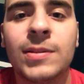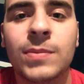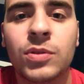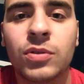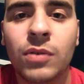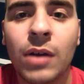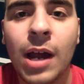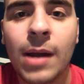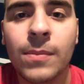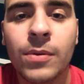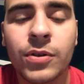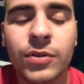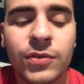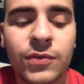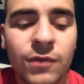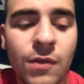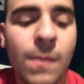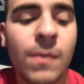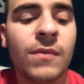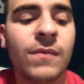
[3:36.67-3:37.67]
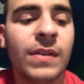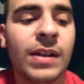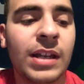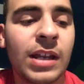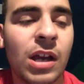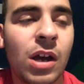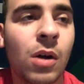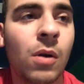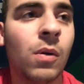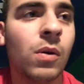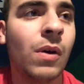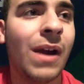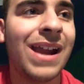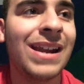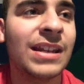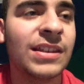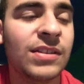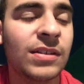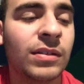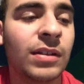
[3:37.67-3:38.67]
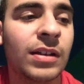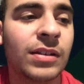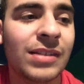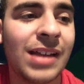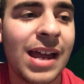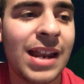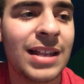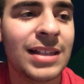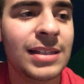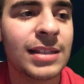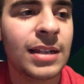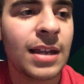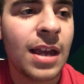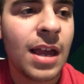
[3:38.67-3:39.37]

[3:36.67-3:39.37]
subscribers from a video or anything like that.